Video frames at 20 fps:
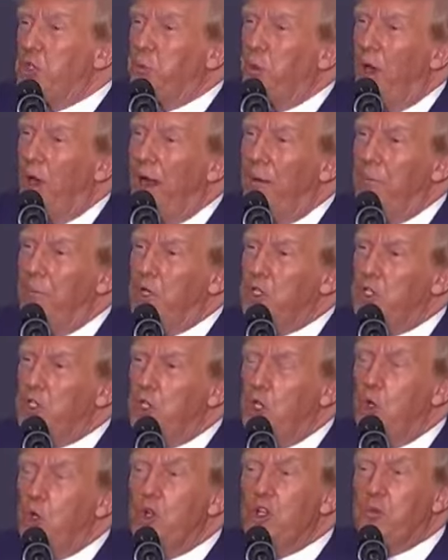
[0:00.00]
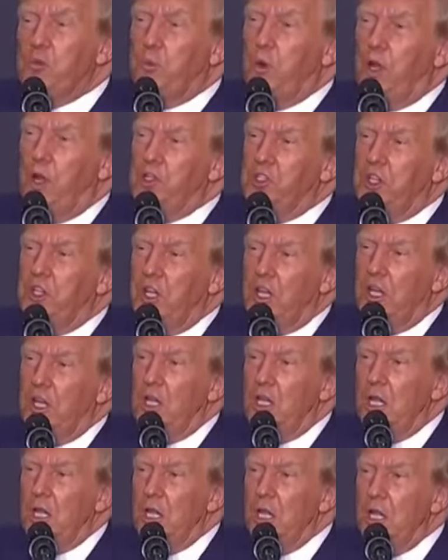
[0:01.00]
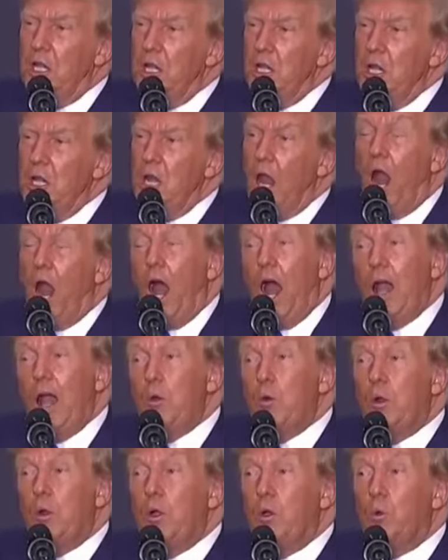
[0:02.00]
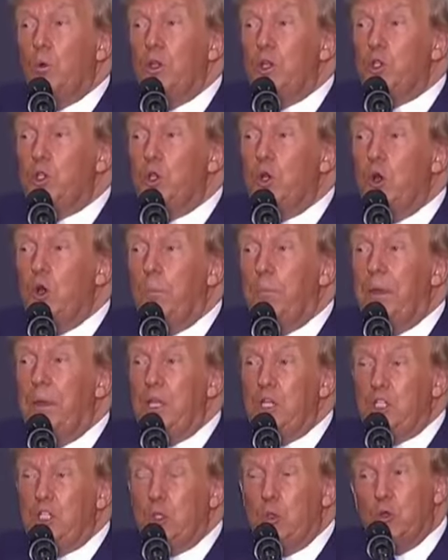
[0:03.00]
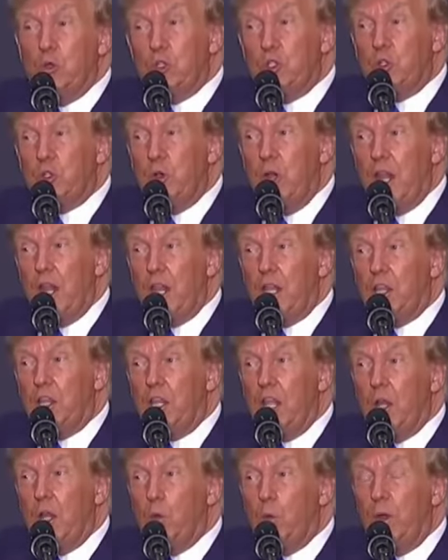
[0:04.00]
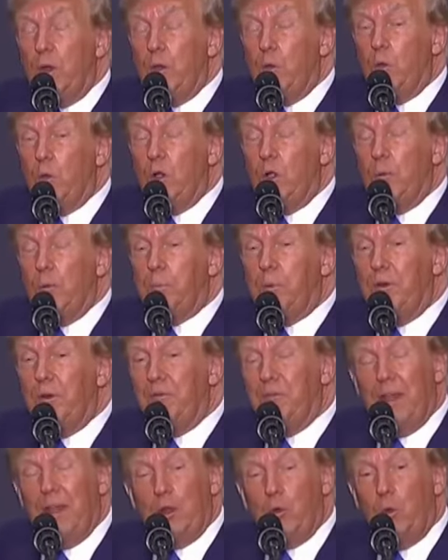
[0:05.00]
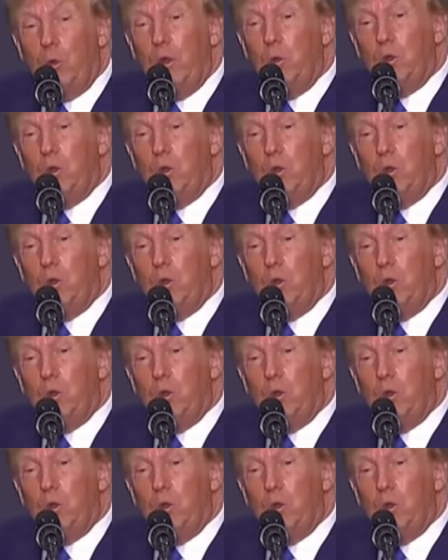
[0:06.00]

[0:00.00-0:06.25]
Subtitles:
Former U.S. President Donald Trump pledged that if the Republican Party were to regain the presidency, they would work